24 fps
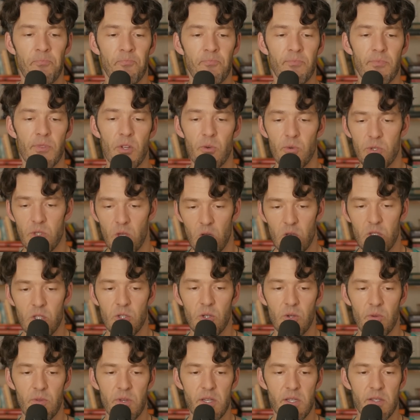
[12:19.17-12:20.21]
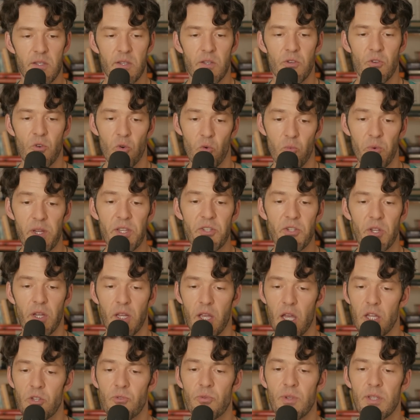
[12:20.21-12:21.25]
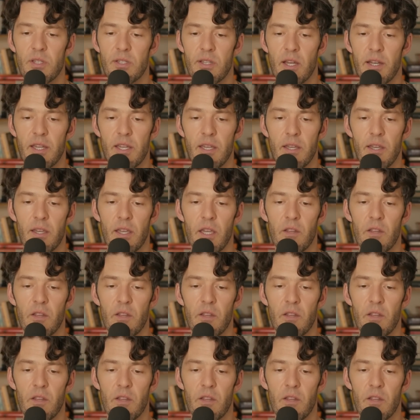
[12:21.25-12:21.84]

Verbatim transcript: There was also this Norwegian country study